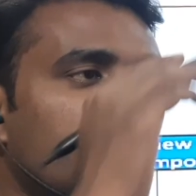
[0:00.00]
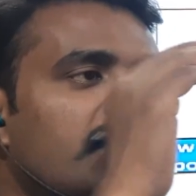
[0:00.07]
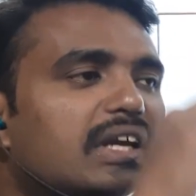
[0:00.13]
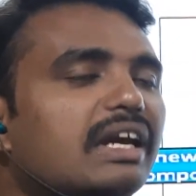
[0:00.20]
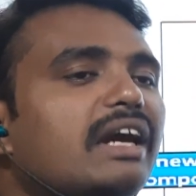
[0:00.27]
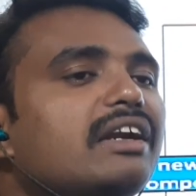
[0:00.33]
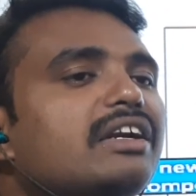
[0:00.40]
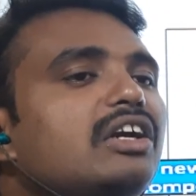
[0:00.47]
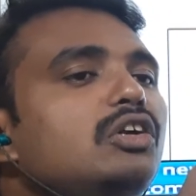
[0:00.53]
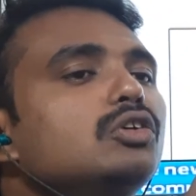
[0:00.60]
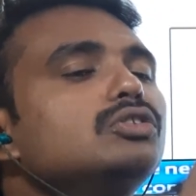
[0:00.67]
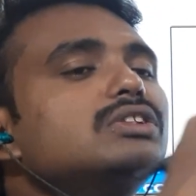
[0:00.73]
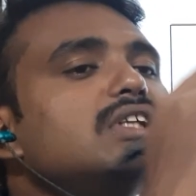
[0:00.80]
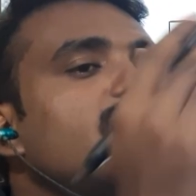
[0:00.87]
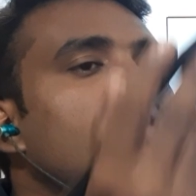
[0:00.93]
we can
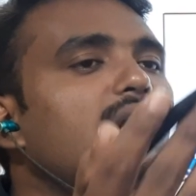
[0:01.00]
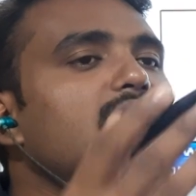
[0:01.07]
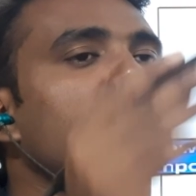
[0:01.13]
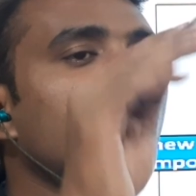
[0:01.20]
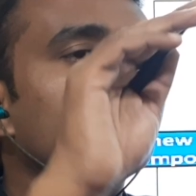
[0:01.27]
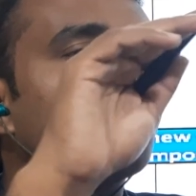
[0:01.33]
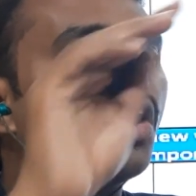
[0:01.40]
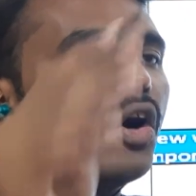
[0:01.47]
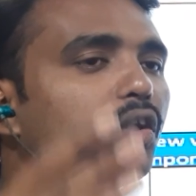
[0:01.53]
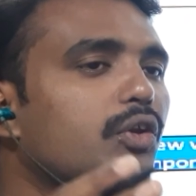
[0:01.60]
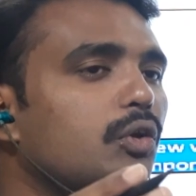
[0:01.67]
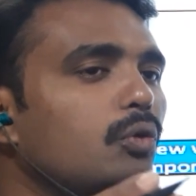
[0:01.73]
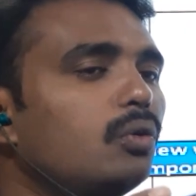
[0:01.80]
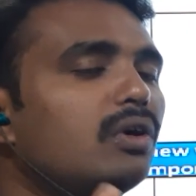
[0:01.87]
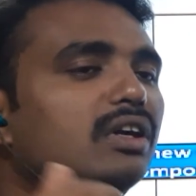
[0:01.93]
reduce the value of
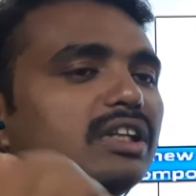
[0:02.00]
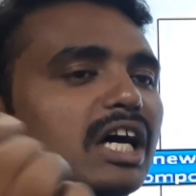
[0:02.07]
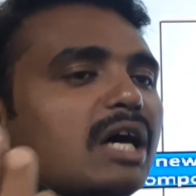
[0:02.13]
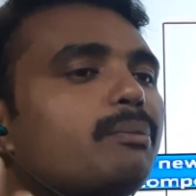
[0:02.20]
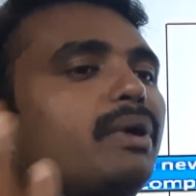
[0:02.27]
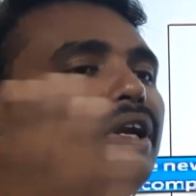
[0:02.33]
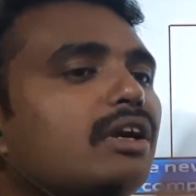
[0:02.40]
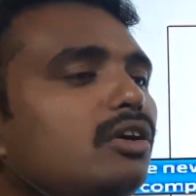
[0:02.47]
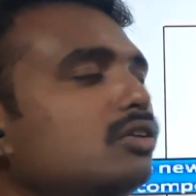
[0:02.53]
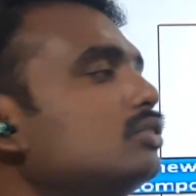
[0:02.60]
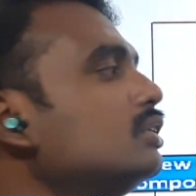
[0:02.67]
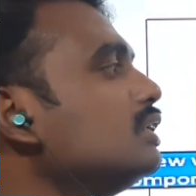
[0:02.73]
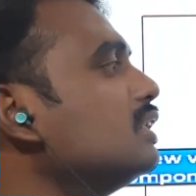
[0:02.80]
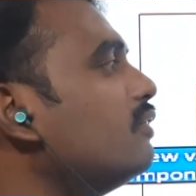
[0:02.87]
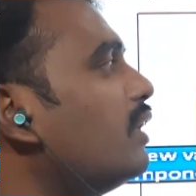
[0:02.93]
RU, thereby
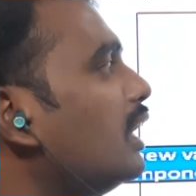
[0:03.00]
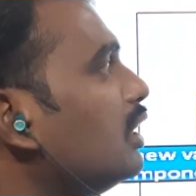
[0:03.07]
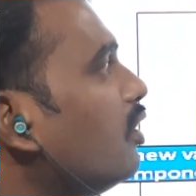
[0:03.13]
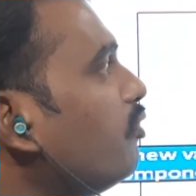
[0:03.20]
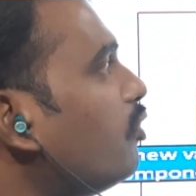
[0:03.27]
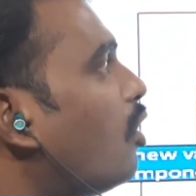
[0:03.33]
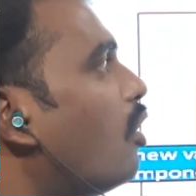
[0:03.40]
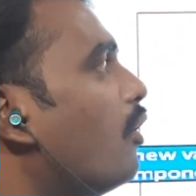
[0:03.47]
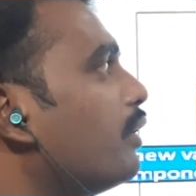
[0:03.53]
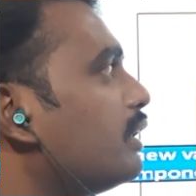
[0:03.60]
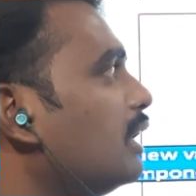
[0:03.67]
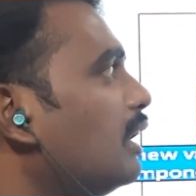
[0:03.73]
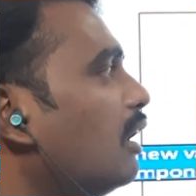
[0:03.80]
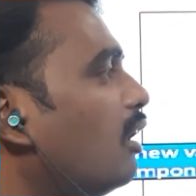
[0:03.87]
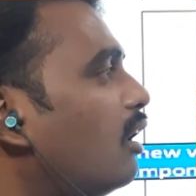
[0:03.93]
reducing the value of
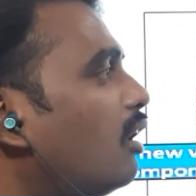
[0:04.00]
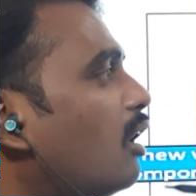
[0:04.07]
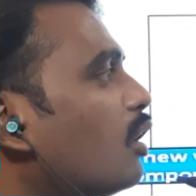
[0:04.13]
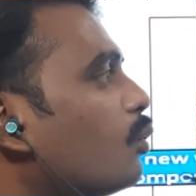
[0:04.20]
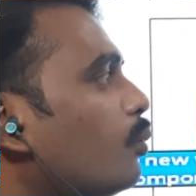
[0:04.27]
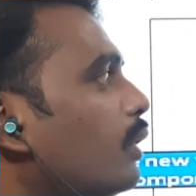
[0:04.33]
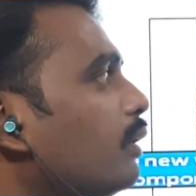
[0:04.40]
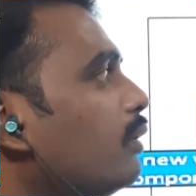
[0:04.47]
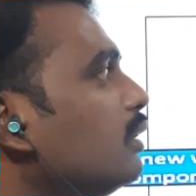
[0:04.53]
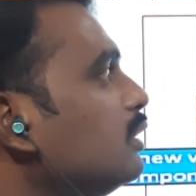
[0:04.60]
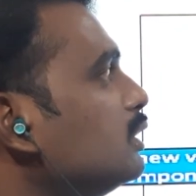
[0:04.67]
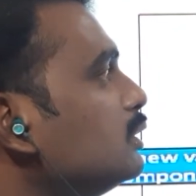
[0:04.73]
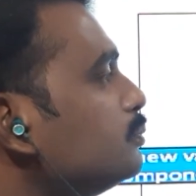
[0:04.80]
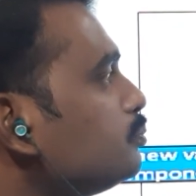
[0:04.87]
R1.